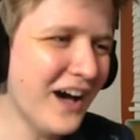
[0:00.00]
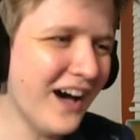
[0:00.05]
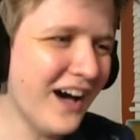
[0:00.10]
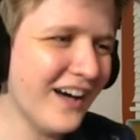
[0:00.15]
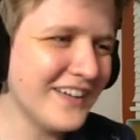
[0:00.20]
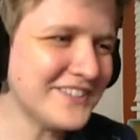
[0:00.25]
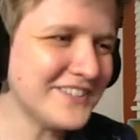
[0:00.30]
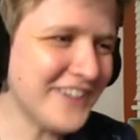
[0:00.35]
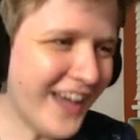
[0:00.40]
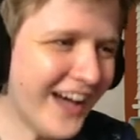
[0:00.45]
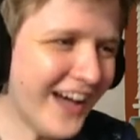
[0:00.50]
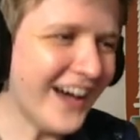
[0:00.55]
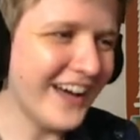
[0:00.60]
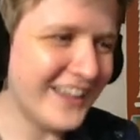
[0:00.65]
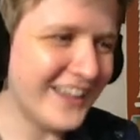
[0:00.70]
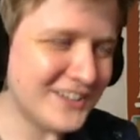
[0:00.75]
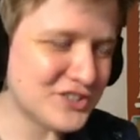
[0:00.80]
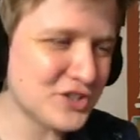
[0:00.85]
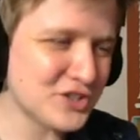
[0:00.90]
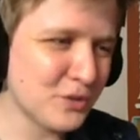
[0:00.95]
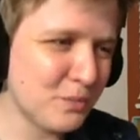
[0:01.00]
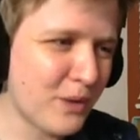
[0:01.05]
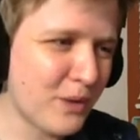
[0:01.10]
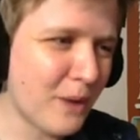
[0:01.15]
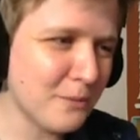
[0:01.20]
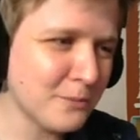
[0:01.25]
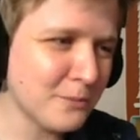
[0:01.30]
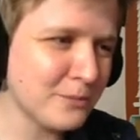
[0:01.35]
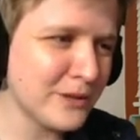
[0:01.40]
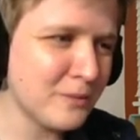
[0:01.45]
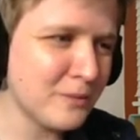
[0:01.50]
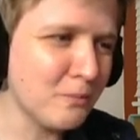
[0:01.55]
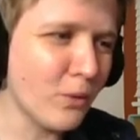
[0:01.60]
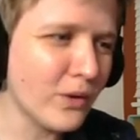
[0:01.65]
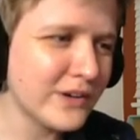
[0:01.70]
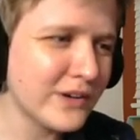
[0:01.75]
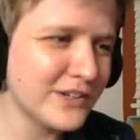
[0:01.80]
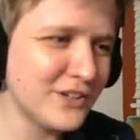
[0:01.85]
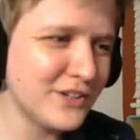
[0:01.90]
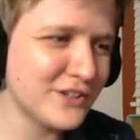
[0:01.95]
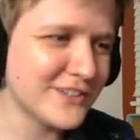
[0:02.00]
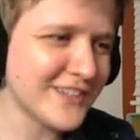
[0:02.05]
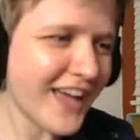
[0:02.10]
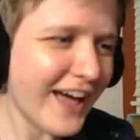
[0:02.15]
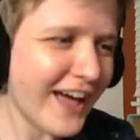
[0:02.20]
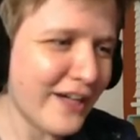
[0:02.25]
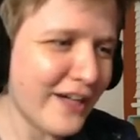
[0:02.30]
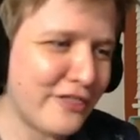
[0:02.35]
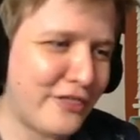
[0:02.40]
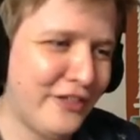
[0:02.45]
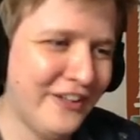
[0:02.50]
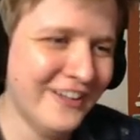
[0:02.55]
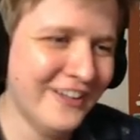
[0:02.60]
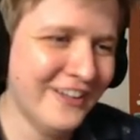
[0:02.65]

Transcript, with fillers: uh, yeah, she'll probably mourn your death.